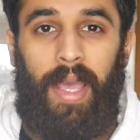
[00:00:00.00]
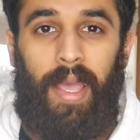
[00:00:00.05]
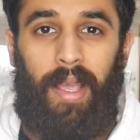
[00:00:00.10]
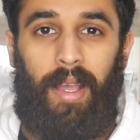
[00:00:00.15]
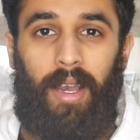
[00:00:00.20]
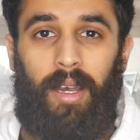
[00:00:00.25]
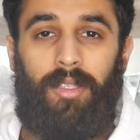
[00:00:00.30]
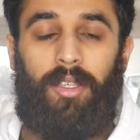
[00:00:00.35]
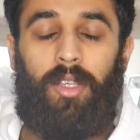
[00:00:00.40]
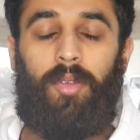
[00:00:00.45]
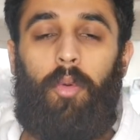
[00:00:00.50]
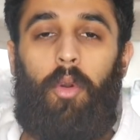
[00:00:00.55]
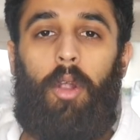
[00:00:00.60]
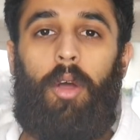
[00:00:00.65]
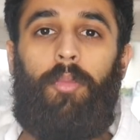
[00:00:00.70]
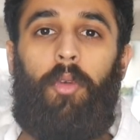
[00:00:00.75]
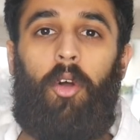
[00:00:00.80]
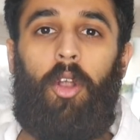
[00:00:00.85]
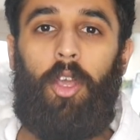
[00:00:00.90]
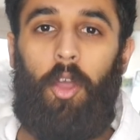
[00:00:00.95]
Hey guys, it's
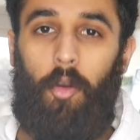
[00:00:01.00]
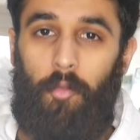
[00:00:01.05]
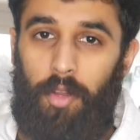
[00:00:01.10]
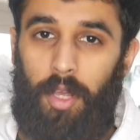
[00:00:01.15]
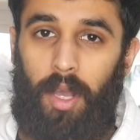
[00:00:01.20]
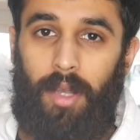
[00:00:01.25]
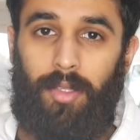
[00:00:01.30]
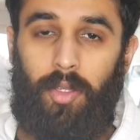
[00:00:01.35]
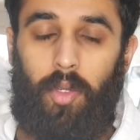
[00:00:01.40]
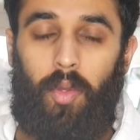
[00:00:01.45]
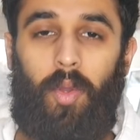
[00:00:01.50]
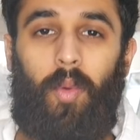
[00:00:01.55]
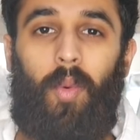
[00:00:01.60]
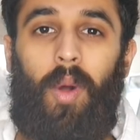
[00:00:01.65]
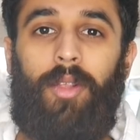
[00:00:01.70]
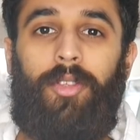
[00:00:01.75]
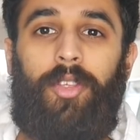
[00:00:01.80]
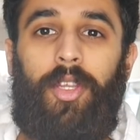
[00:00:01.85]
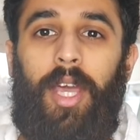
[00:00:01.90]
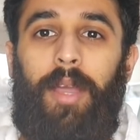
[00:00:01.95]
Murad Merali. Hopefully you guys are doing
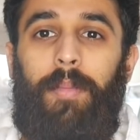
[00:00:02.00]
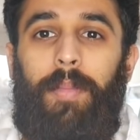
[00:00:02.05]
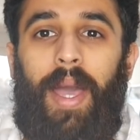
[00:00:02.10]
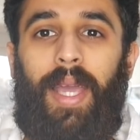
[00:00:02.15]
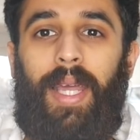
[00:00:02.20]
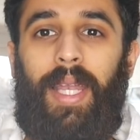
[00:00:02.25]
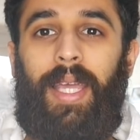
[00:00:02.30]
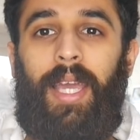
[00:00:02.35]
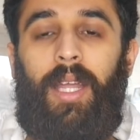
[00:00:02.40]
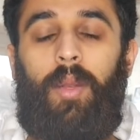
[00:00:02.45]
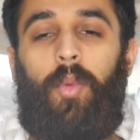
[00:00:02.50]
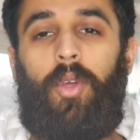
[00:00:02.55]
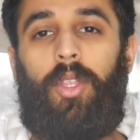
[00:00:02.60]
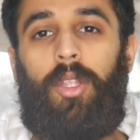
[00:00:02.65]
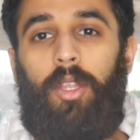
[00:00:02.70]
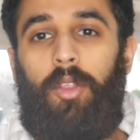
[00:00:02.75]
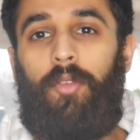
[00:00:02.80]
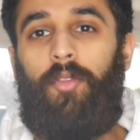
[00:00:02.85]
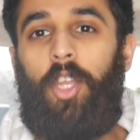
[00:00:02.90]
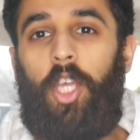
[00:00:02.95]
well today. Back again with
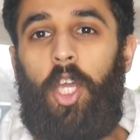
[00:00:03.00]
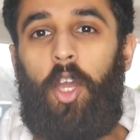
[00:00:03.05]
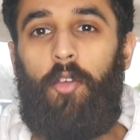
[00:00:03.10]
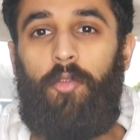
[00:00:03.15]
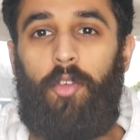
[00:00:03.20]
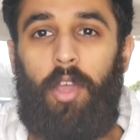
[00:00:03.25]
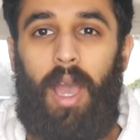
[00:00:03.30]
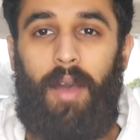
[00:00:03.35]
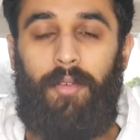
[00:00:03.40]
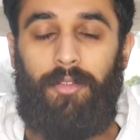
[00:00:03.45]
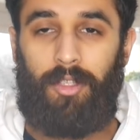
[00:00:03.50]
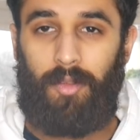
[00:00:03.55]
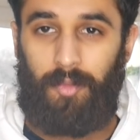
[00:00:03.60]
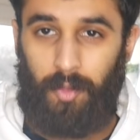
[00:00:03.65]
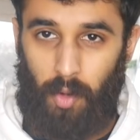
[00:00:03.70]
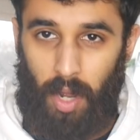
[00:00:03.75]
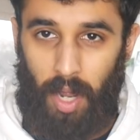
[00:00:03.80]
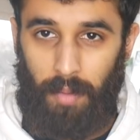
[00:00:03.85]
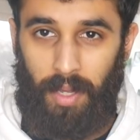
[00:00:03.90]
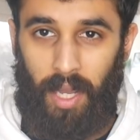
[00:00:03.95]
another video. If you haven't
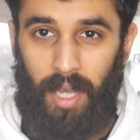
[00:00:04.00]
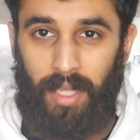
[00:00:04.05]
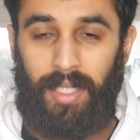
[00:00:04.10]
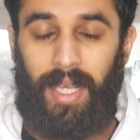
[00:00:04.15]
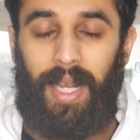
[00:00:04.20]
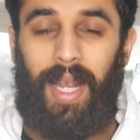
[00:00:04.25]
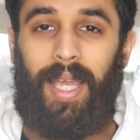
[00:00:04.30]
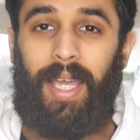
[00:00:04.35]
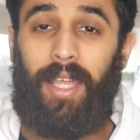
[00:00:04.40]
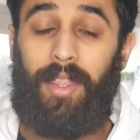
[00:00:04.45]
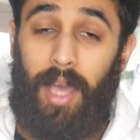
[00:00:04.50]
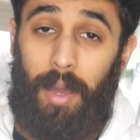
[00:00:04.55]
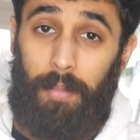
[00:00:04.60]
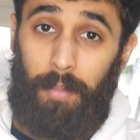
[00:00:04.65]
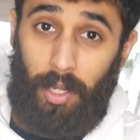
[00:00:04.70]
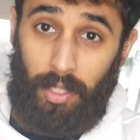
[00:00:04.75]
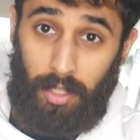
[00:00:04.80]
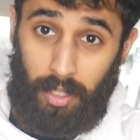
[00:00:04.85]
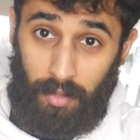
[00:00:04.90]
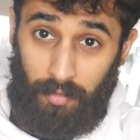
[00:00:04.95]
subscribed, guys, click that
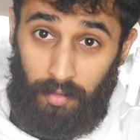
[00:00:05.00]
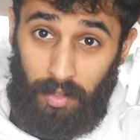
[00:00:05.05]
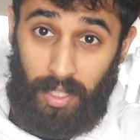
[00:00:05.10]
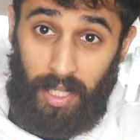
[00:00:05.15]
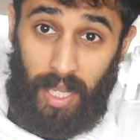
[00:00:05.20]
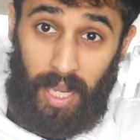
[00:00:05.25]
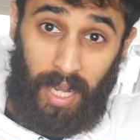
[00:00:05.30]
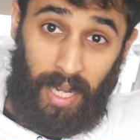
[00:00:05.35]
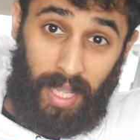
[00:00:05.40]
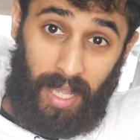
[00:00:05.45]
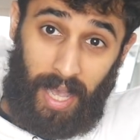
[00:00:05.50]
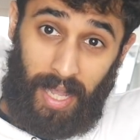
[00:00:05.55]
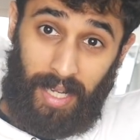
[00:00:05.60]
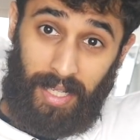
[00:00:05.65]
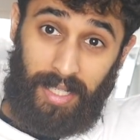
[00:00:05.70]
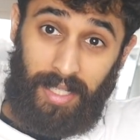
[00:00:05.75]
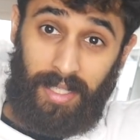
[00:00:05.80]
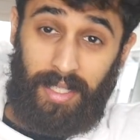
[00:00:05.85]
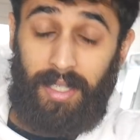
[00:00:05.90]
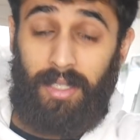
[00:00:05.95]
button for daily
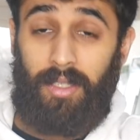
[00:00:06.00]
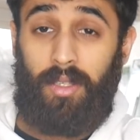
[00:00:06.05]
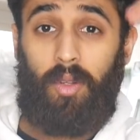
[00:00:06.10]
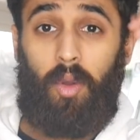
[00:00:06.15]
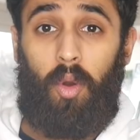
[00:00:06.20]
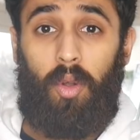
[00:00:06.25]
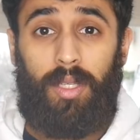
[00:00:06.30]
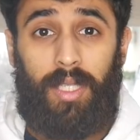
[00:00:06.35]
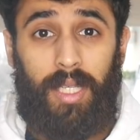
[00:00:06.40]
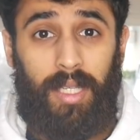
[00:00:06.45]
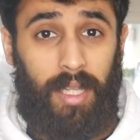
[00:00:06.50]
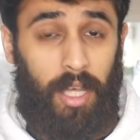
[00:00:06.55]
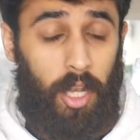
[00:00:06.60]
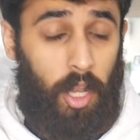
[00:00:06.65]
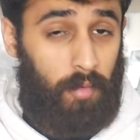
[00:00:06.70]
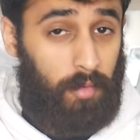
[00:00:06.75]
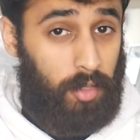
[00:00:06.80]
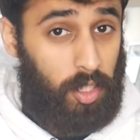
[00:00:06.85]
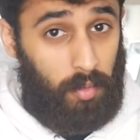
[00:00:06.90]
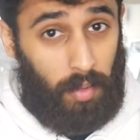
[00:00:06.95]
and consistent content.
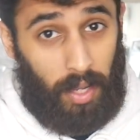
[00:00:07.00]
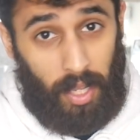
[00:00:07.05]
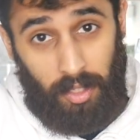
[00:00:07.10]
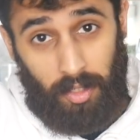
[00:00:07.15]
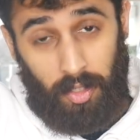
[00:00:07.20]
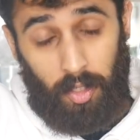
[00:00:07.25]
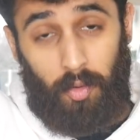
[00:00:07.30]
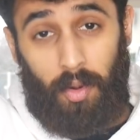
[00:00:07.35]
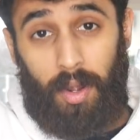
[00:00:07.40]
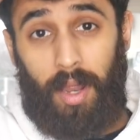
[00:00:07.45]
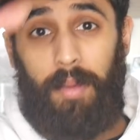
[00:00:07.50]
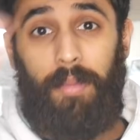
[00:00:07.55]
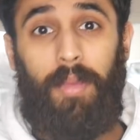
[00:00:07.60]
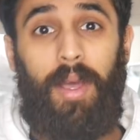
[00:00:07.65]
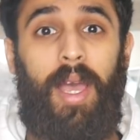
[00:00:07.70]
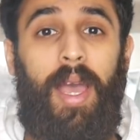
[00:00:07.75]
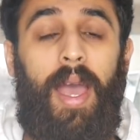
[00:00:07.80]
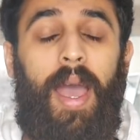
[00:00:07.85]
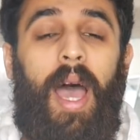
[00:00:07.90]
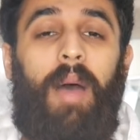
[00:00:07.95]
Head over to my Instagram
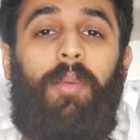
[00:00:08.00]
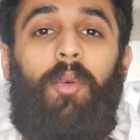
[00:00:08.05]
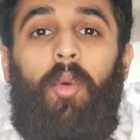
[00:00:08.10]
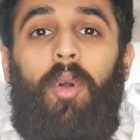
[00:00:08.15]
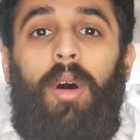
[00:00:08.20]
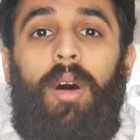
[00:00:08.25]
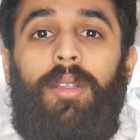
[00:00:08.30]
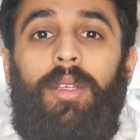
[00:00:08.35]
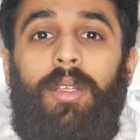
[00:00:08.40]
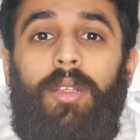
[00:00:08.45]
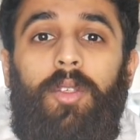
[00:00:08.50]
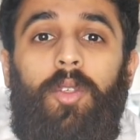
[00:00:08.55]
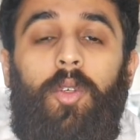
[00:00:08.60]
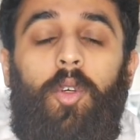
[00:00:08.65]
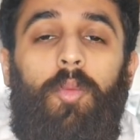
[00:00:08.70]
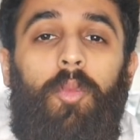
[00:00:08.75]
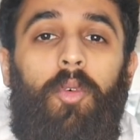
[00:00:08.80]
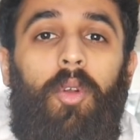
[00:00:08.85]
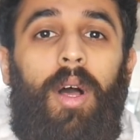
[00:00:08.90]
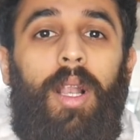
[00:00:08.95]
at Murad
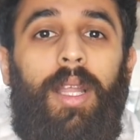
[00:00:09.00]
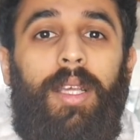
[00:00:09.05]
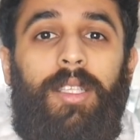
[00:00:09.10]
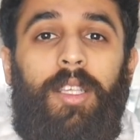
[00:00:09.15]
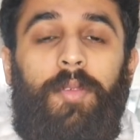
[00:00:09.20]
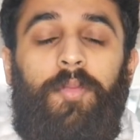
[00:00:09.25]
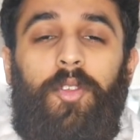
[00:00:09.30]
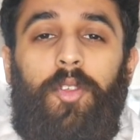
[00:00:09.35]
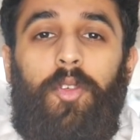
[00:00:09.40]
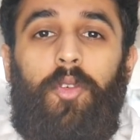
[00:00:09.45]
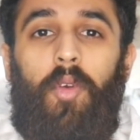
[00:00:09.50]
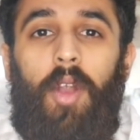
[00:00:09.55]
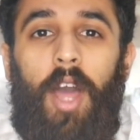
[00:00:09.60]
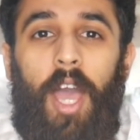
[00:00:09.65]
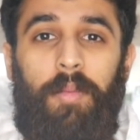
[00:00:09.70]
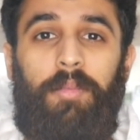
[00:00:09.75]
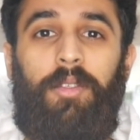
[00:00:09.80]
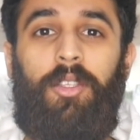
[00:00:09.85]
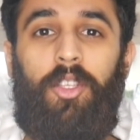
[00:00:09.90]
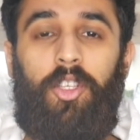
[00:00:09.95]
underscore Merali.
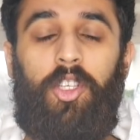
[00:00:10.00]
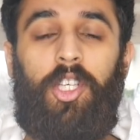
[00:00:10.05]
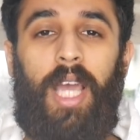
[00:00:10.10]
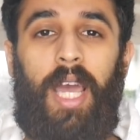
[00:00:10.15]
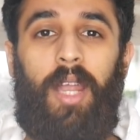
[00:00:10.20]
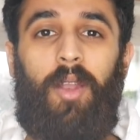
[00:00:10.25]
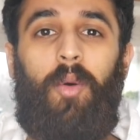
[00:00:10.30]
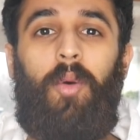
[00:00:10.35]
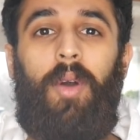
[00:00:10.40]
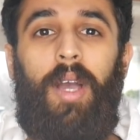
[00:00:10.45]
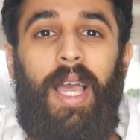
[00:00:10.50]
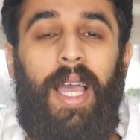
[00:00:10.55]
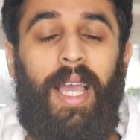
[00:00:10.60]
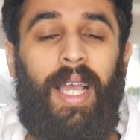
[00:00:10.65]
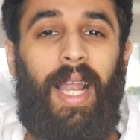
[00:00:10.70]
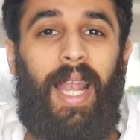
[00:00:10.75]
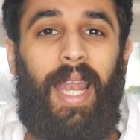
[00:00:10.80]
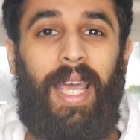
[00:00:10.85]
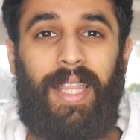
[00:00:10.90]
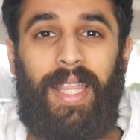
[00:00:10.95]
Subscribe to the channel,
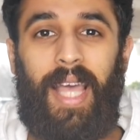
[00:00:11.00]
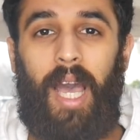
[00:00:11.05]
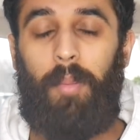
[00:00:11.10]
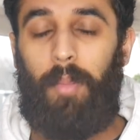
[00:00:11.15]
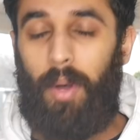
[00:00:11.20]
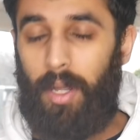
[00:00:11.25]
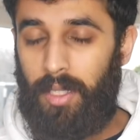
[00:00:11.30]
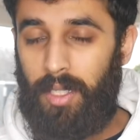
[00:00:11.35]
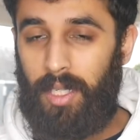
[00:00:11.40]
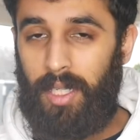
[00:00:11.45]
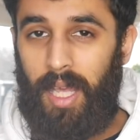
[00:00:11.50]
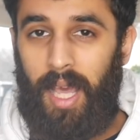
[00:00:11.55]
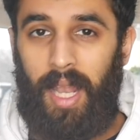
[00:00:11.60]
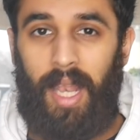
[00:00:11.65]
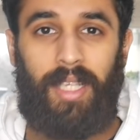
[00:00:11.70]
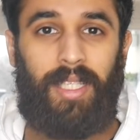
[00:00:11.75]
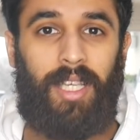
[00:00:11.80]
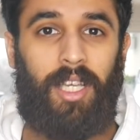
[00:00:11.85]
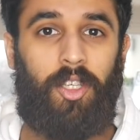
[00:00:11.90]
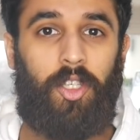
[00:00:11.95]
click that button, and
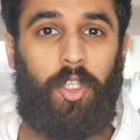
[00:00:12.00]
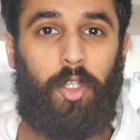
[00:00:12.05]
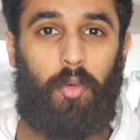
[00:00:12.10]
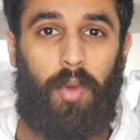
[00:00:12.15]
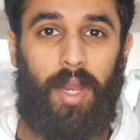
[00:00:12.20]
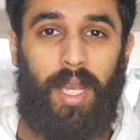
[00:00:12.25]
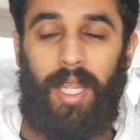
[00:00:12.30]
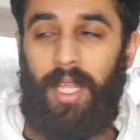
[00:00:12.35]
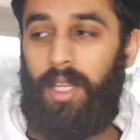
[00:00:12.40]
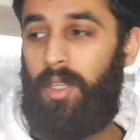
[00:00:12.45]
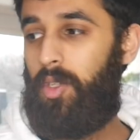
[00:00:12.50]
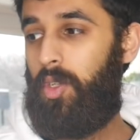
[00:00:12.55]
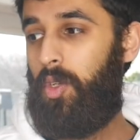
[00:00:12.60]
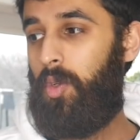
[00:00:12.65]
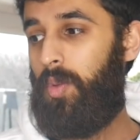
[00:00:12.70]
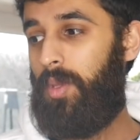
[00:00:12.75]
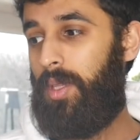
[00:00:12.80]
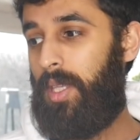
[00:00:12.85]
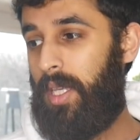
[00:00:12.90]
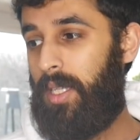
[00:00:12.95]
let's get straight
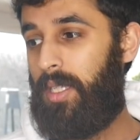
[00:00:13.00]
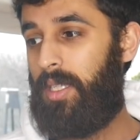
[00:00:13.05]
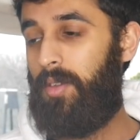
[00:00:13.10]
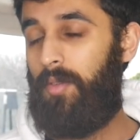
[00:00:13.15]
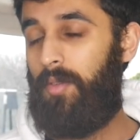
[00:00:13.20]
into this